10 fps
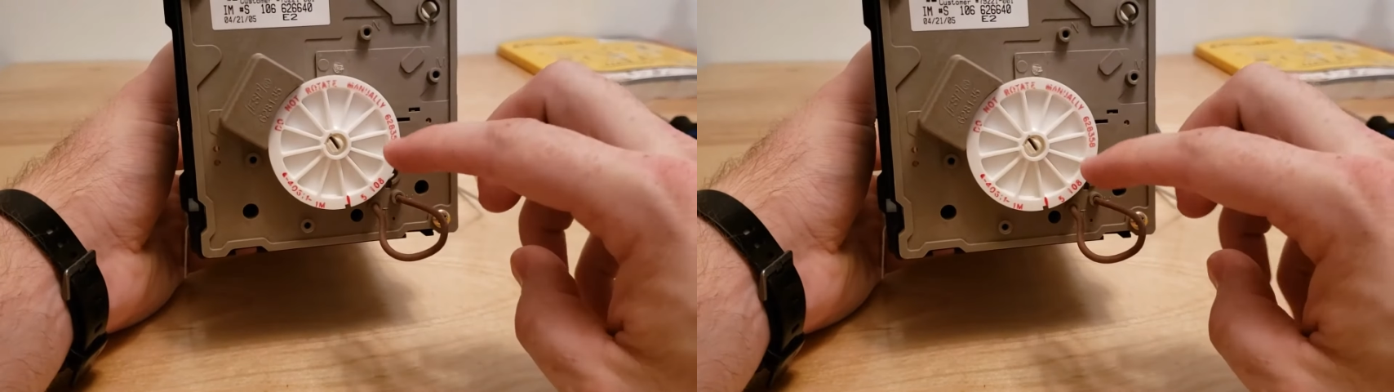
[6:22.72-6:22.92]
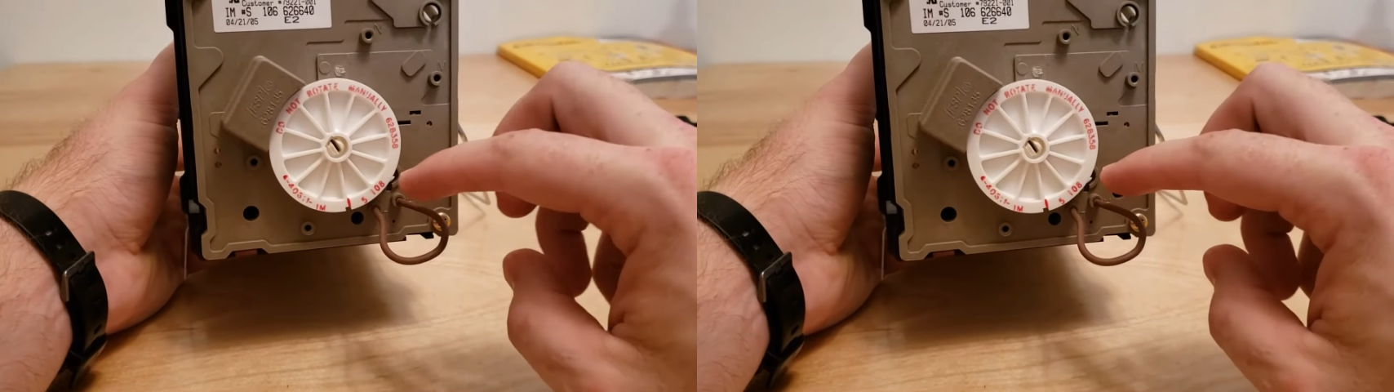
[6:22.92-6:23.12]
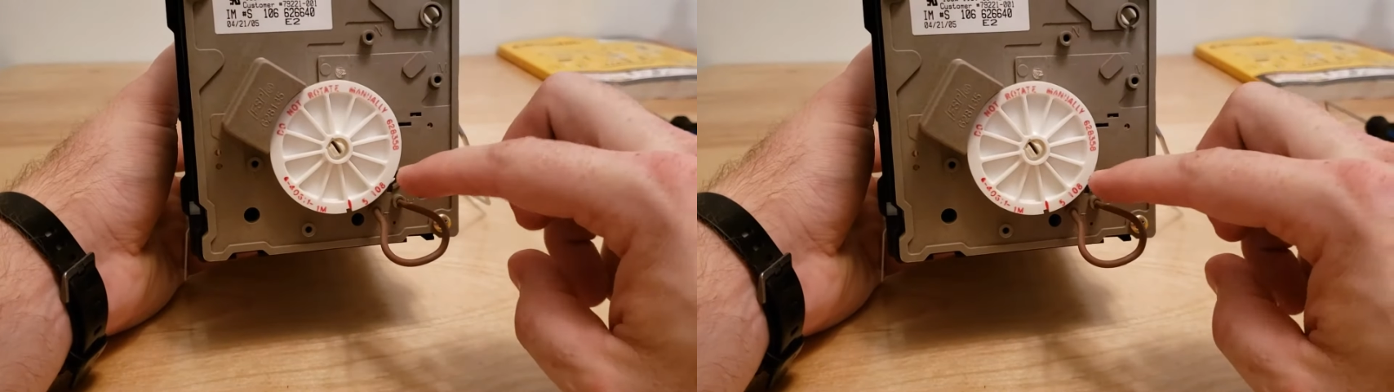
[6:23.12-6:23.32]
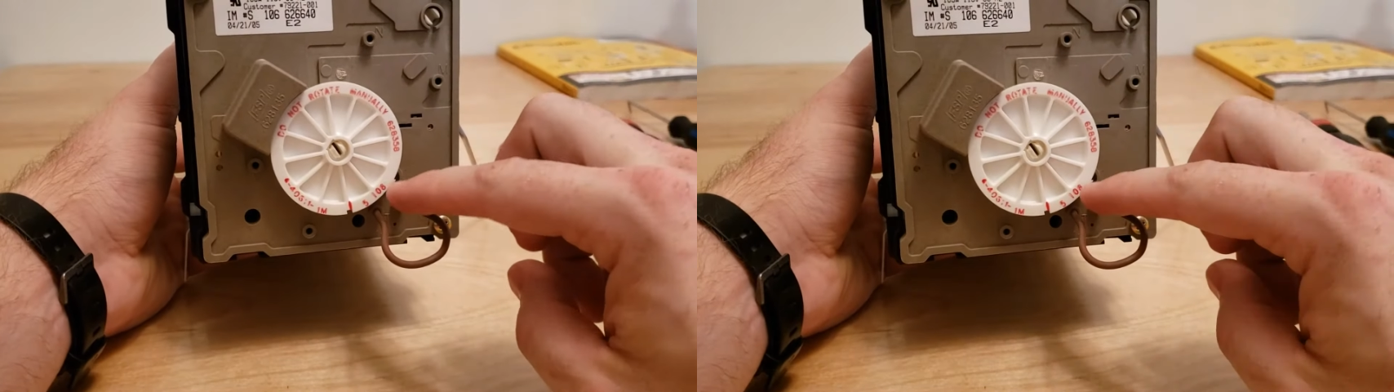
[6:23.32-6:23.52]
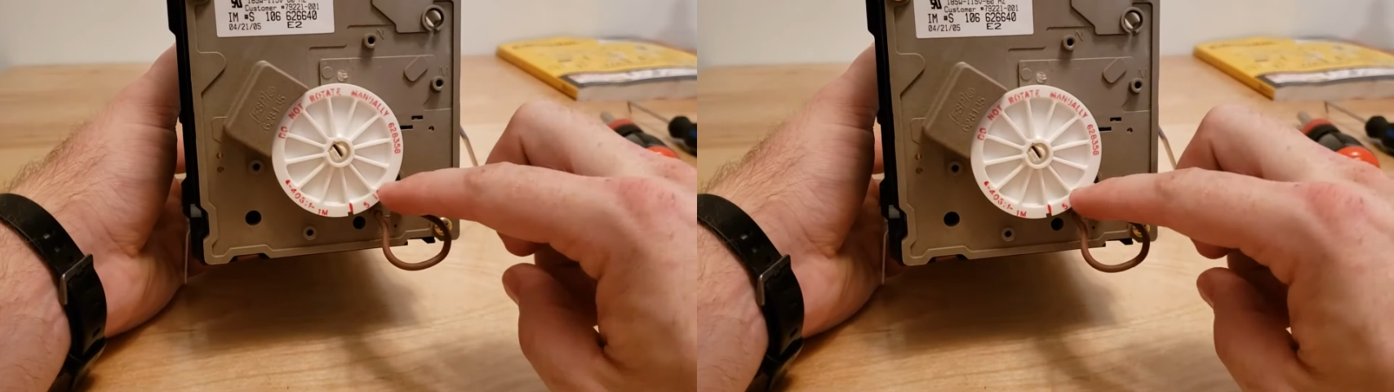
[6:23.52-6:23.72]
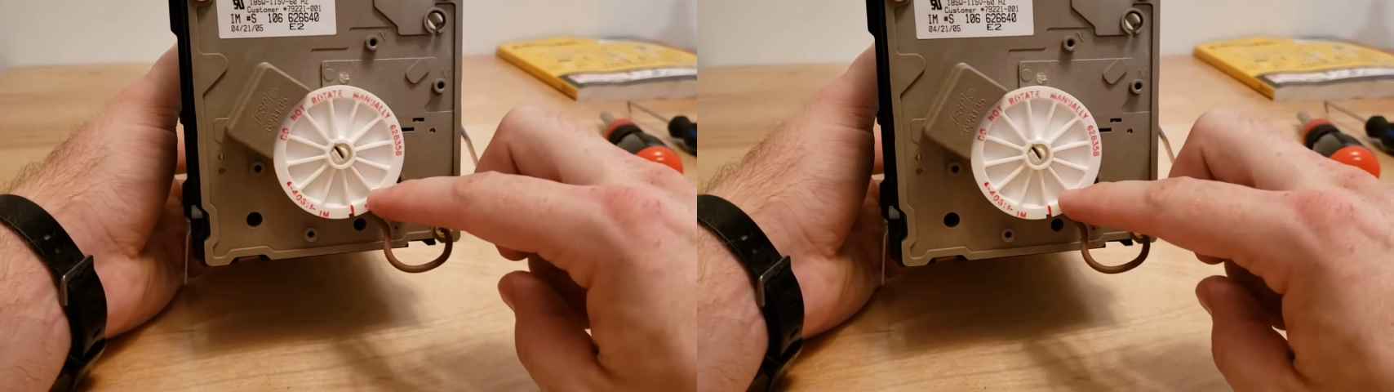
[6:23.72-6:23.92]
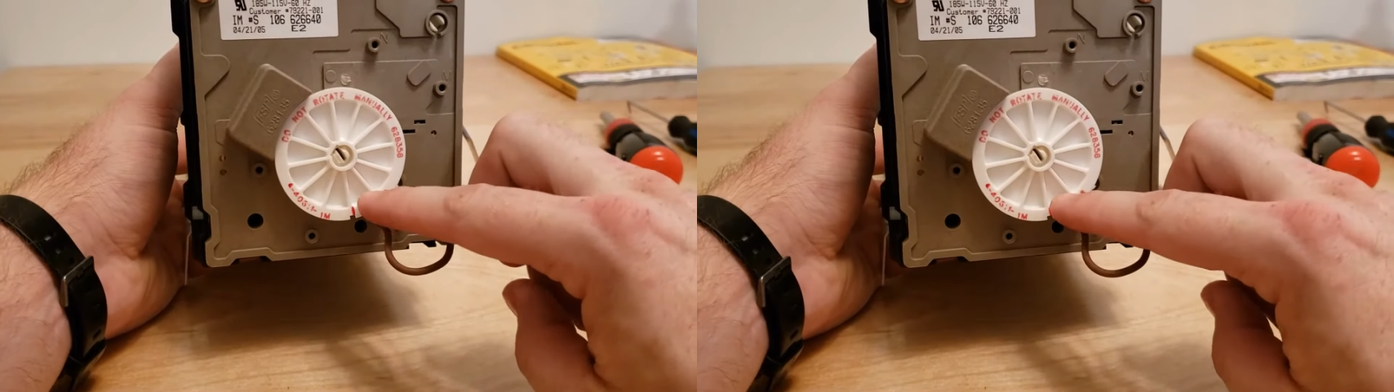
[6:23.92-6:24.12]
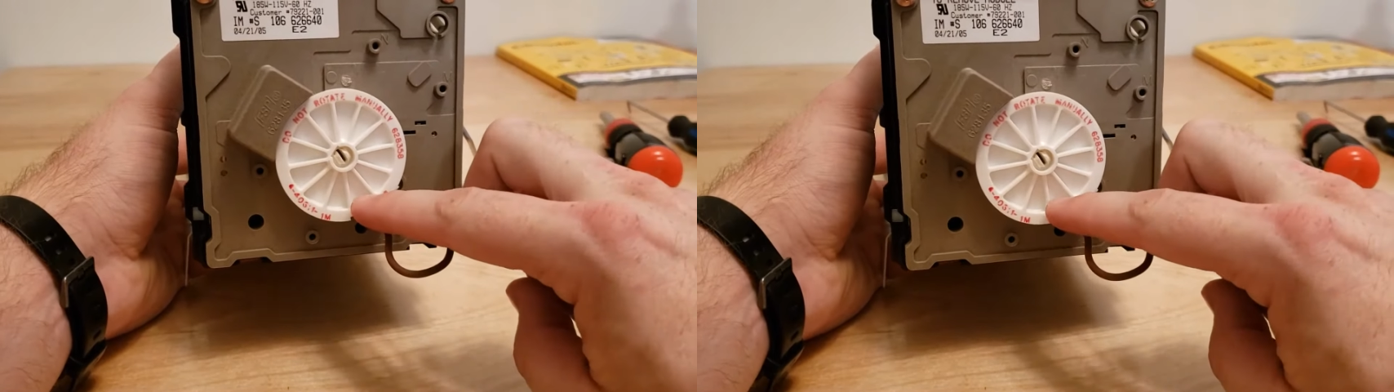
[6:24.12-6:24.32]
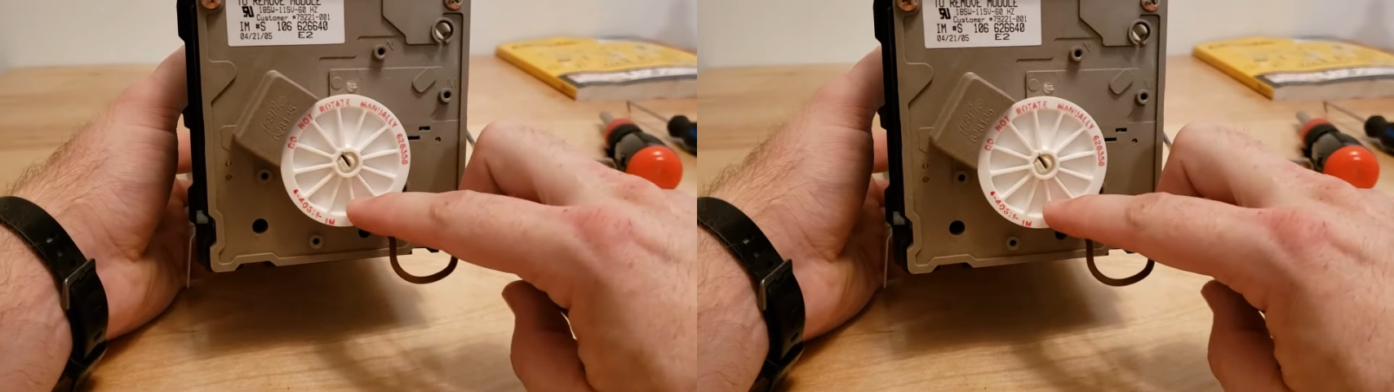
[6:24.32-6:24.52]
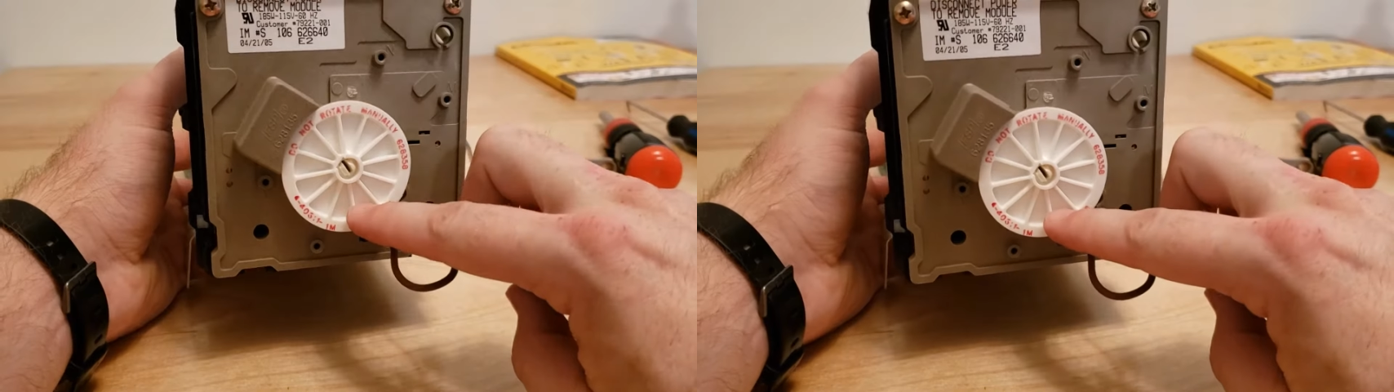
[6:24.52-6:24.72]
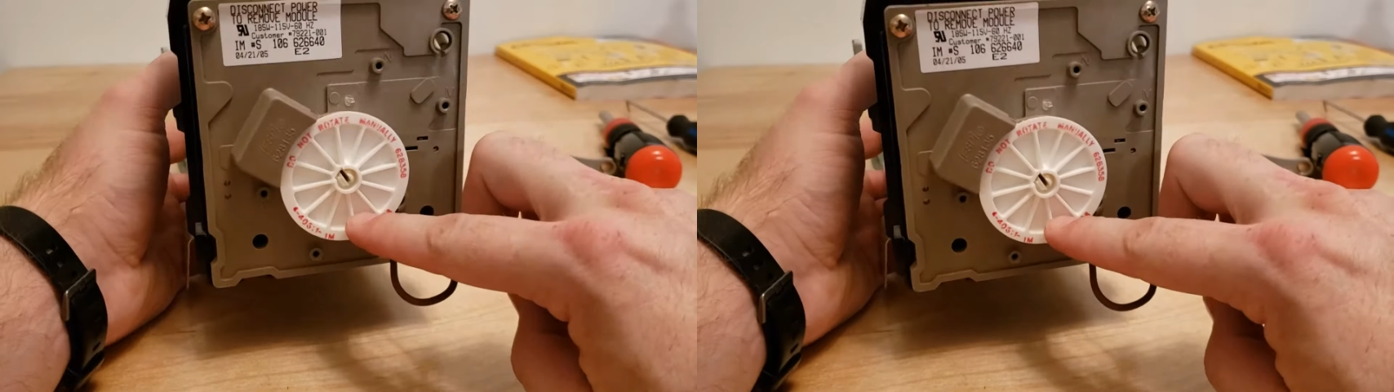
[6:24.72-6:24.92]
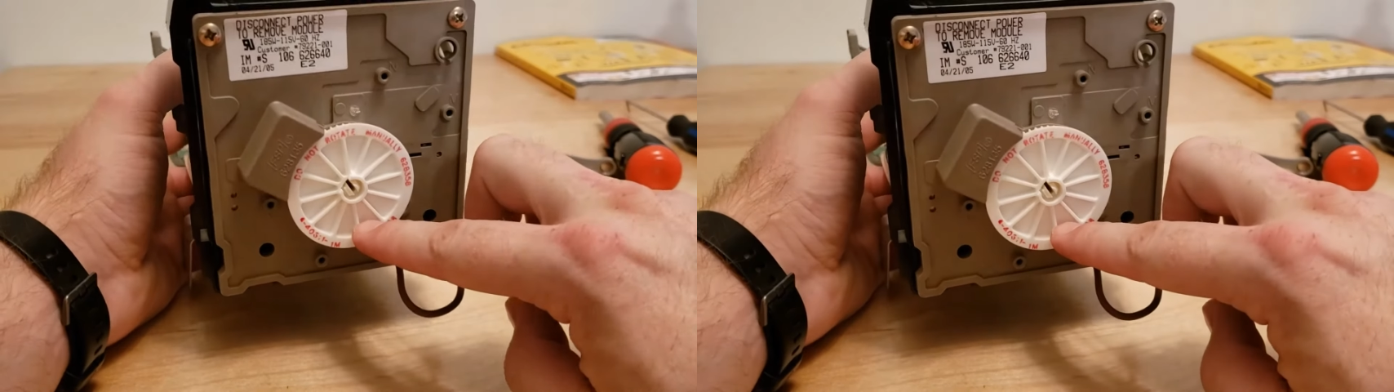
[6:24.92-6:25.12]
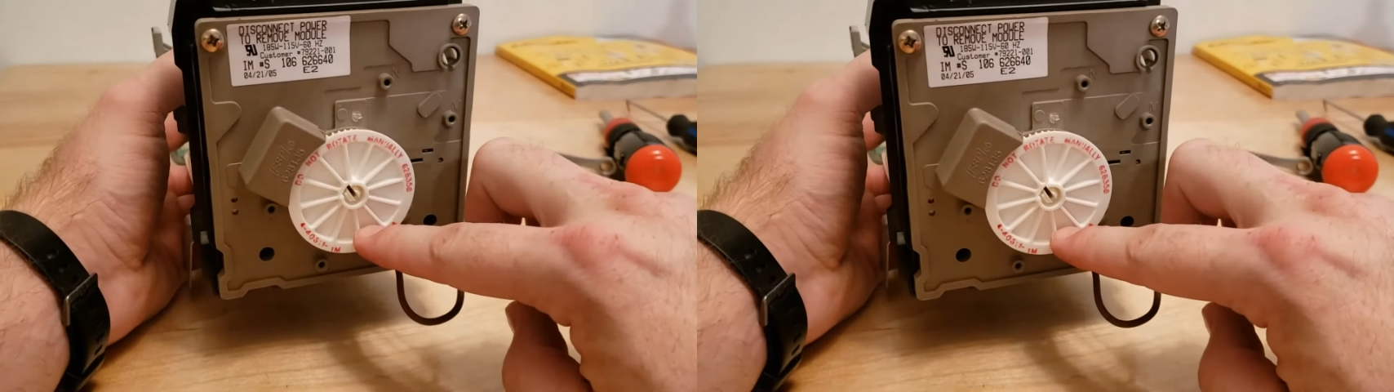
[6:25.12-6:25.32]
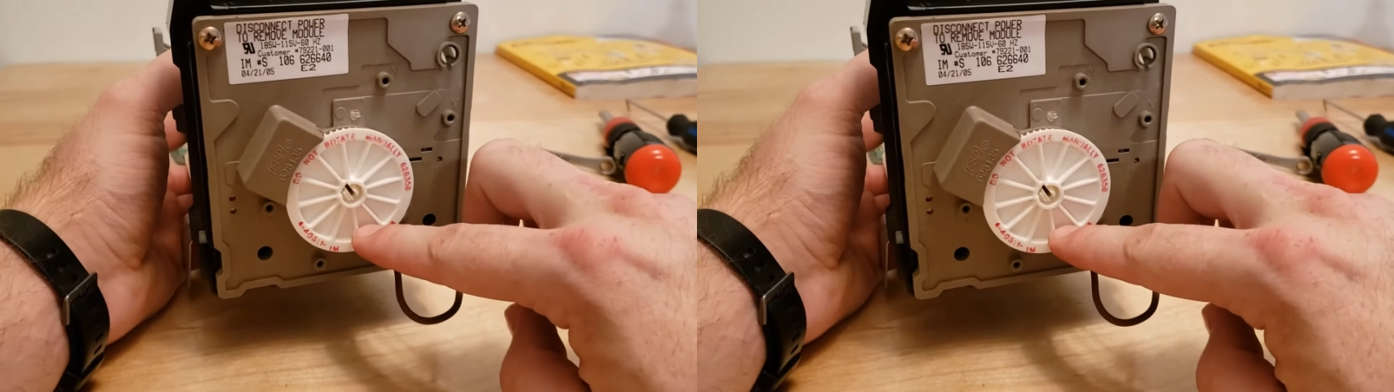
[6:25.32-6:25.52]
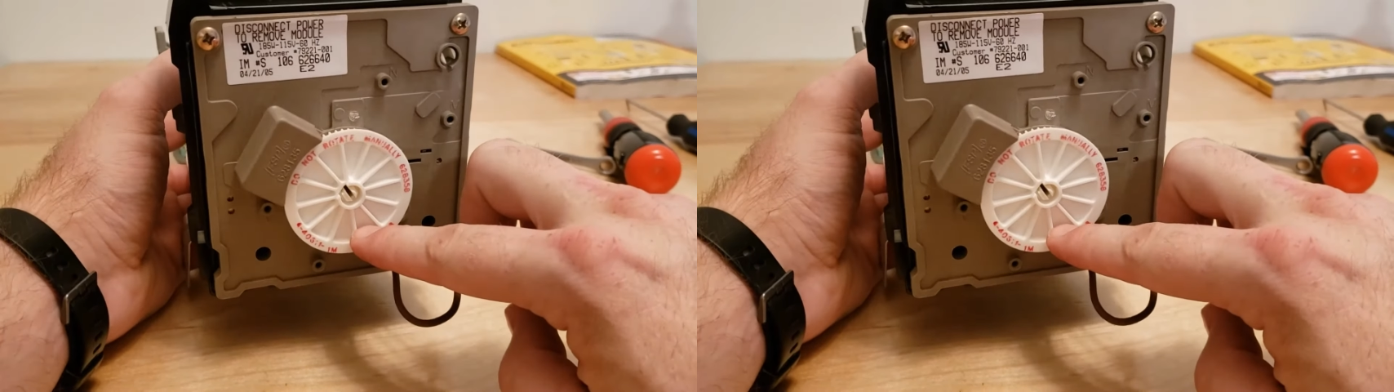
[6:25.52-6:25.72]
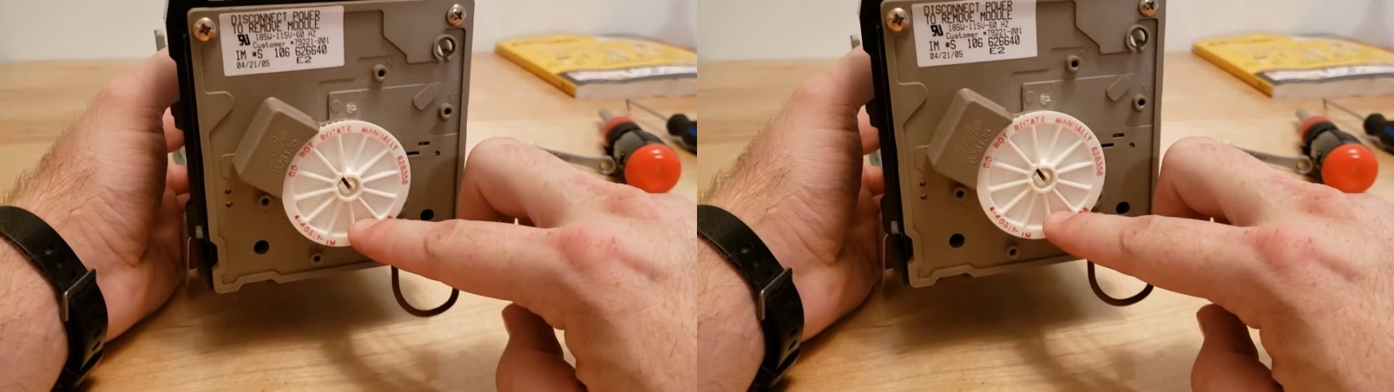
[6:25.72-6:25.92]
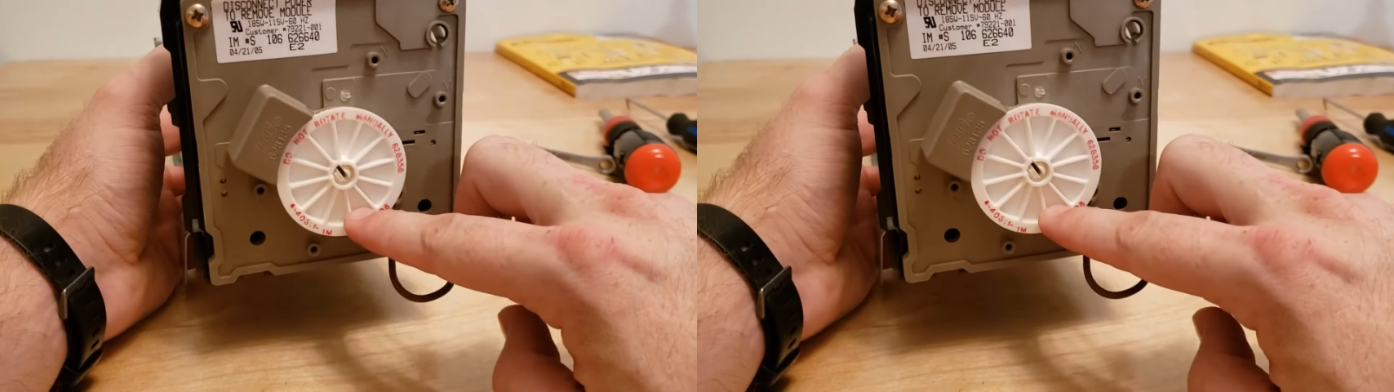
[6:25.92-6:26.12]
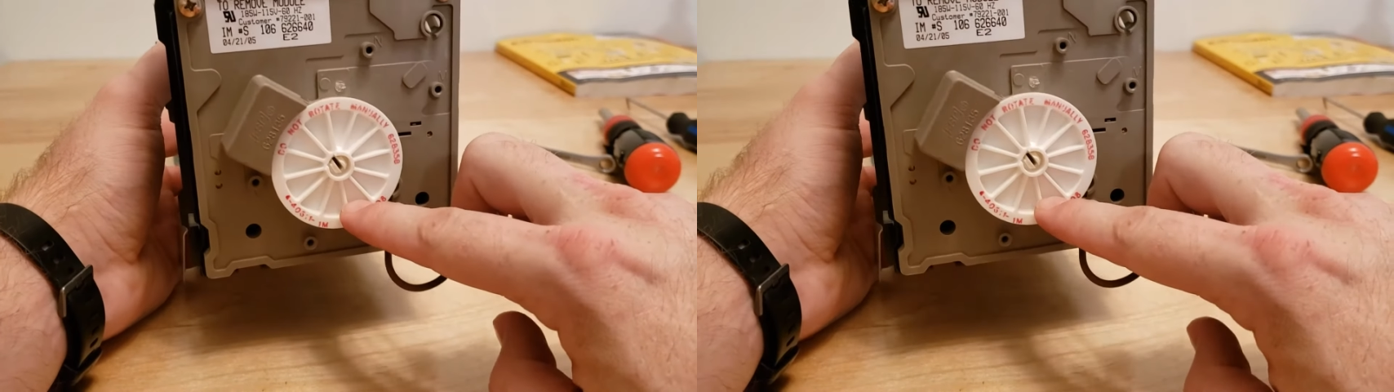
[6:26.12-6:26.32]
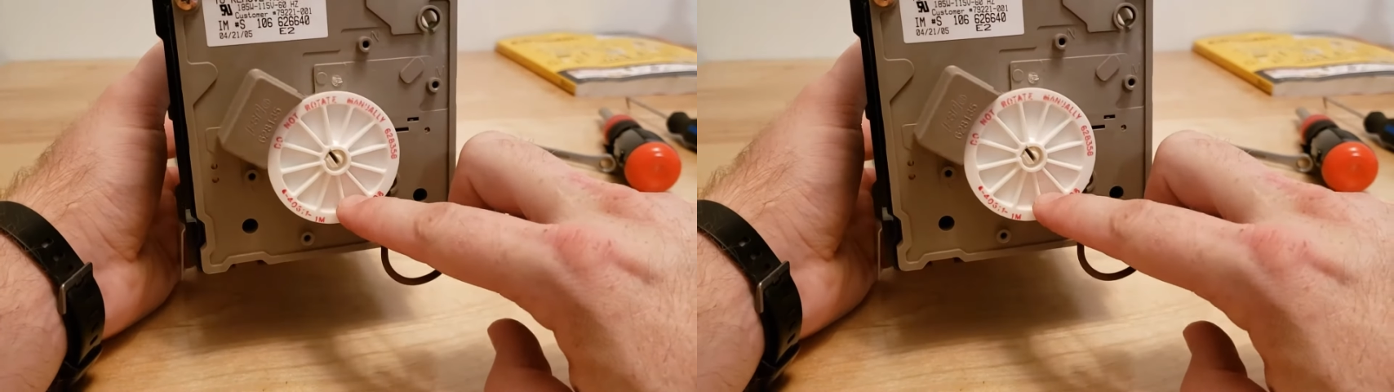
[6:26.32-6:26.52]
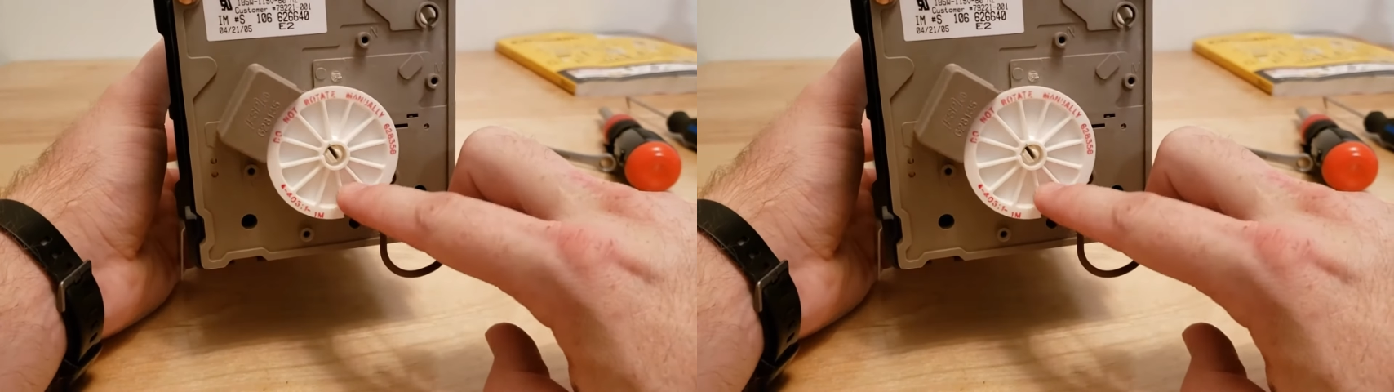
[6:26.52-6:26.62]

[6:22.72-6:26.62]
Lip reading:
(no speaker visible)